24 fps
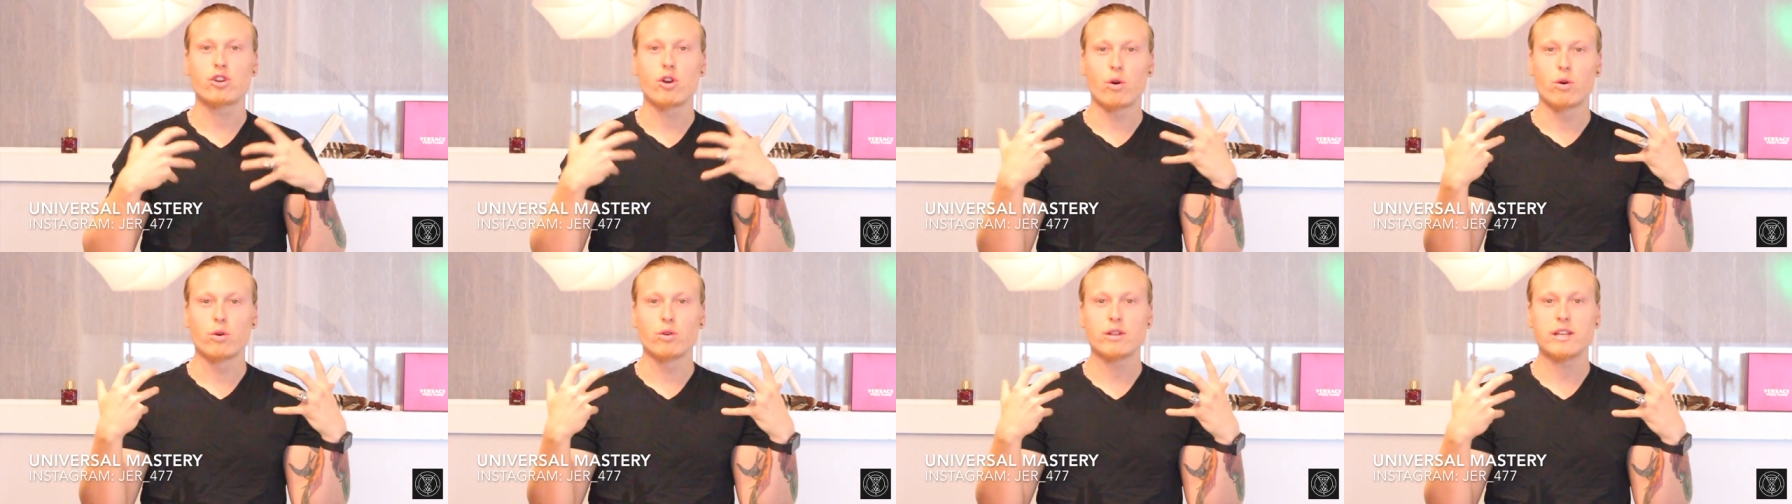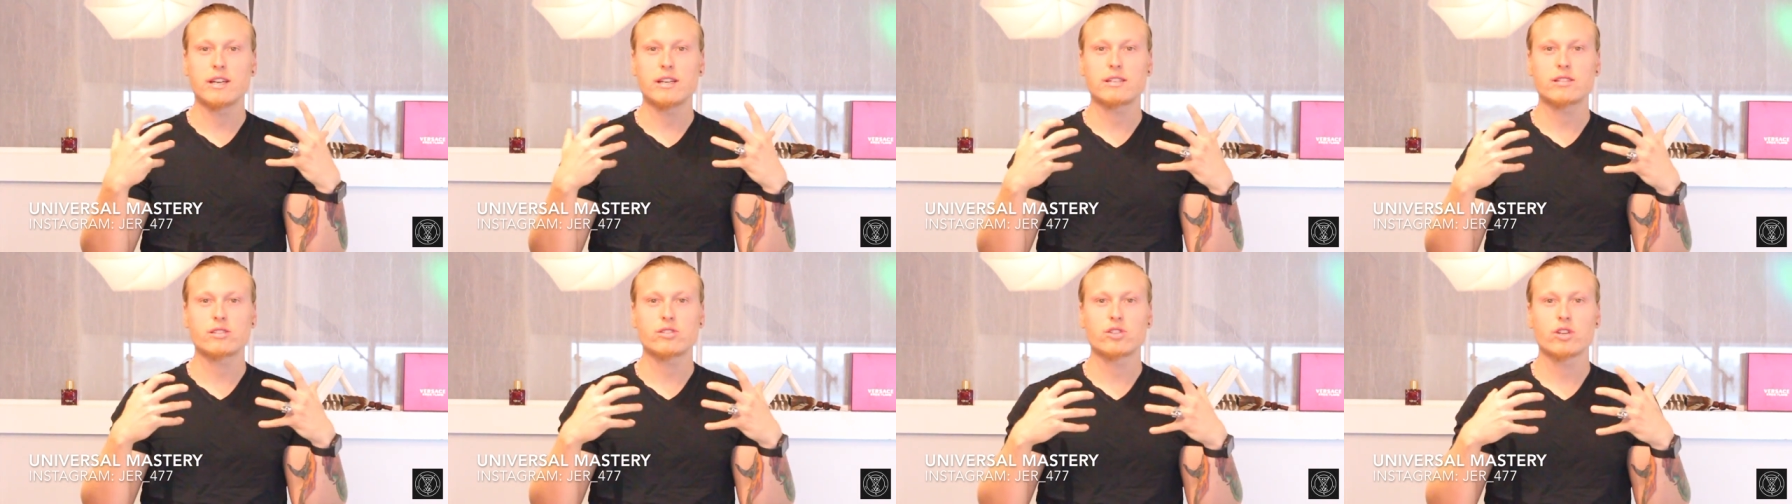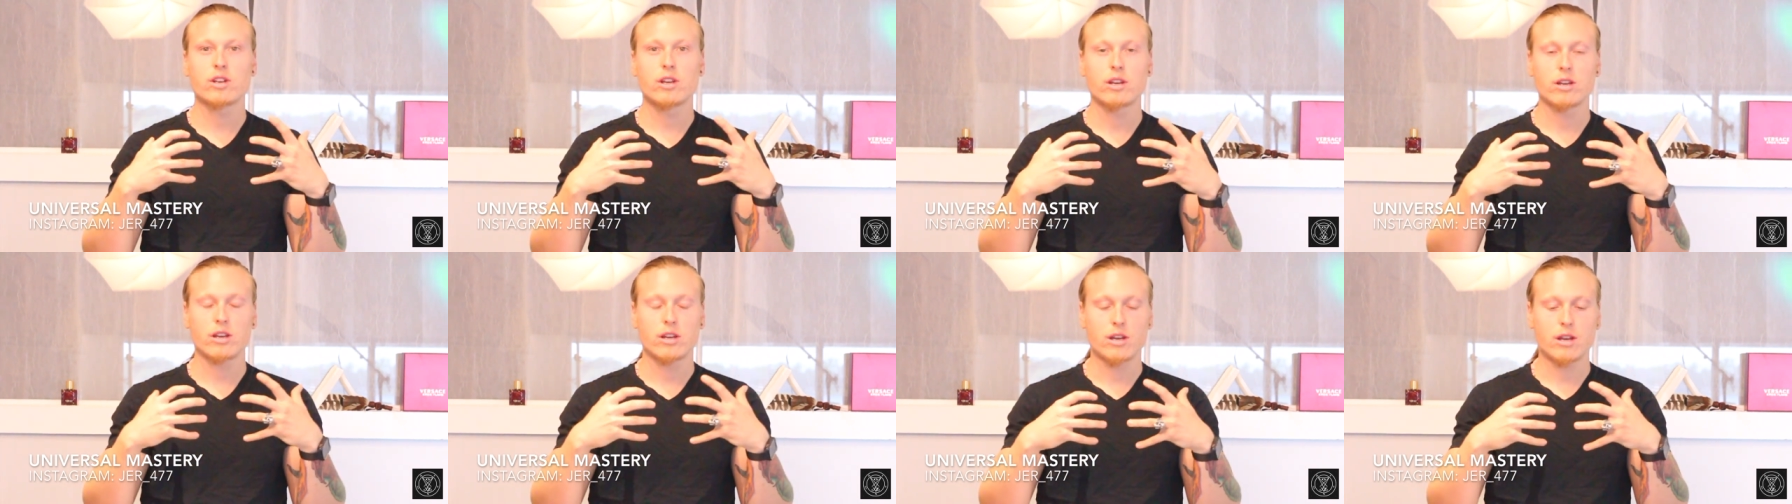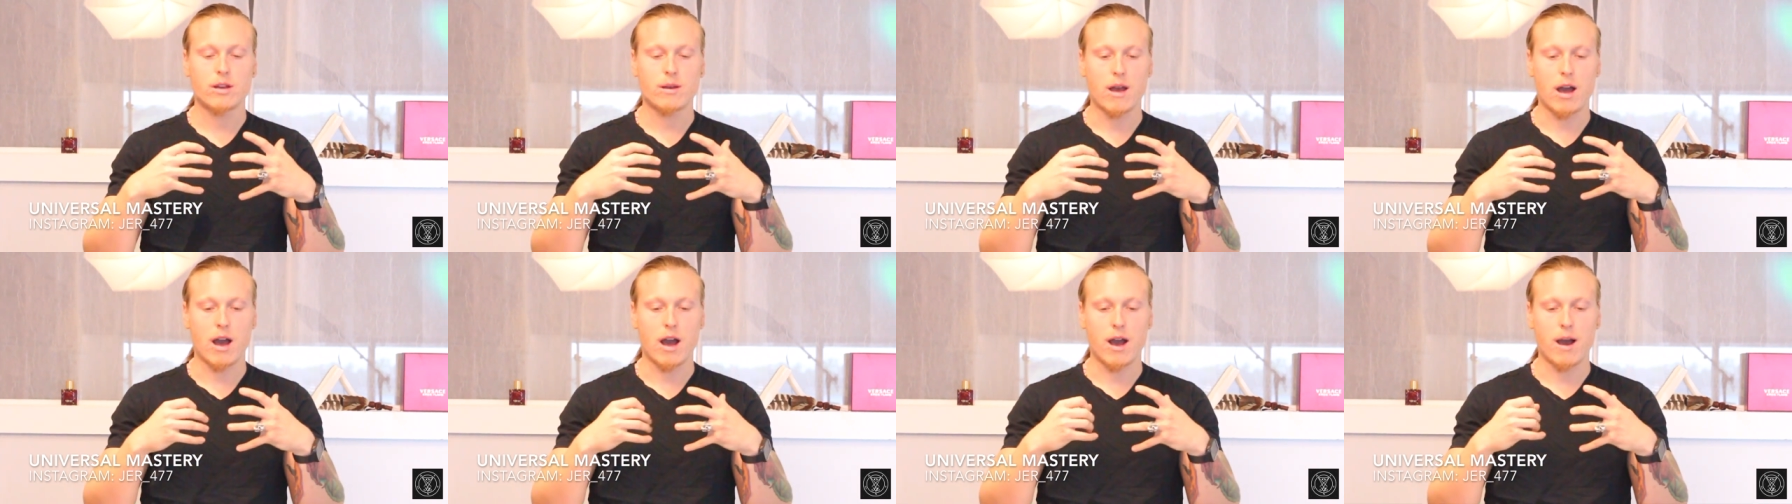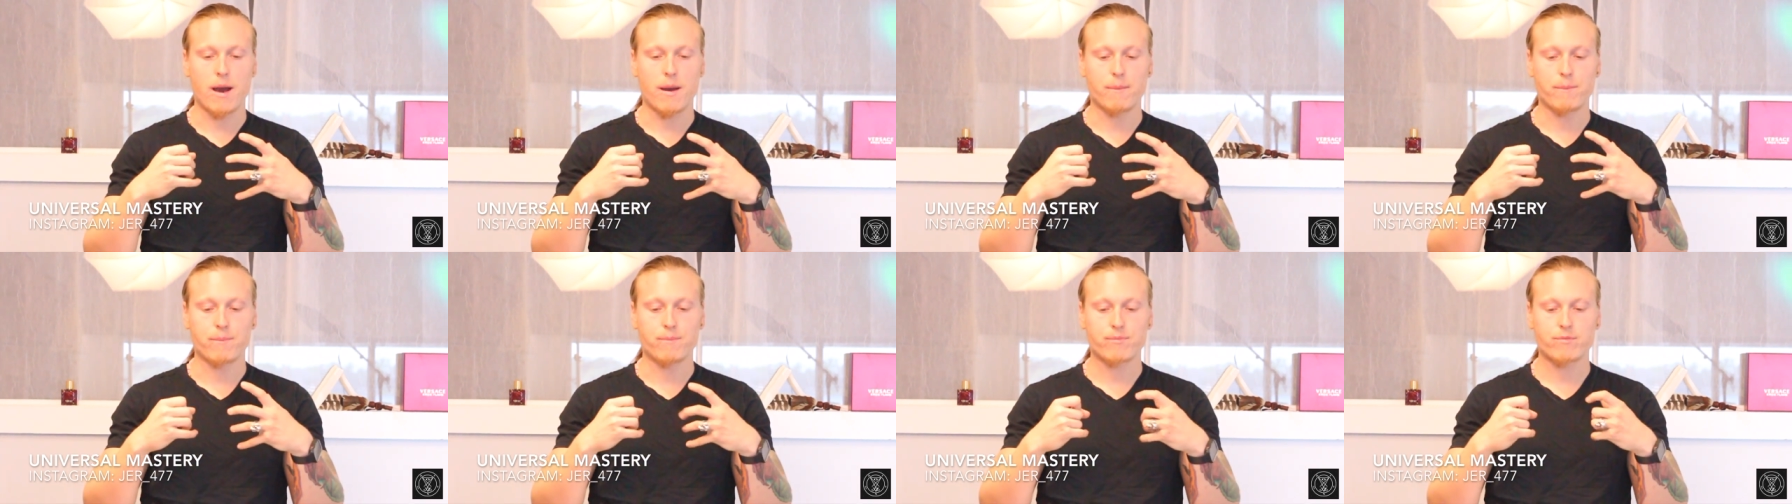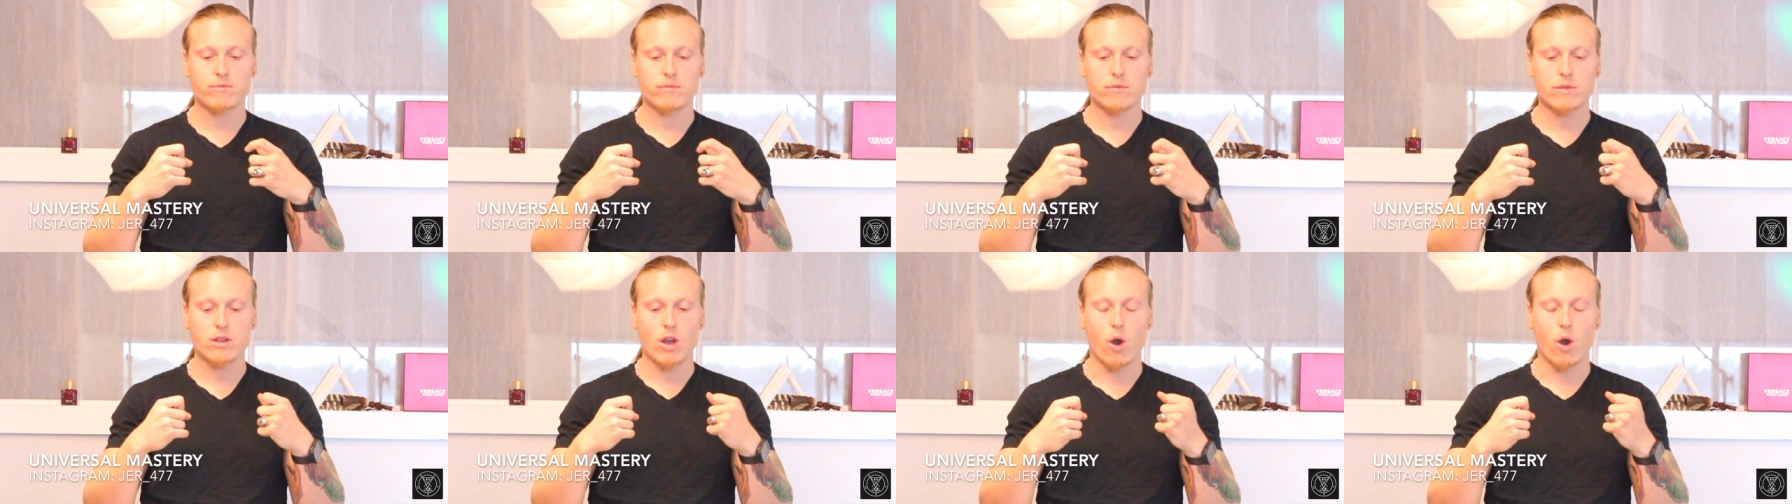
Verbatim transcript: goldish um,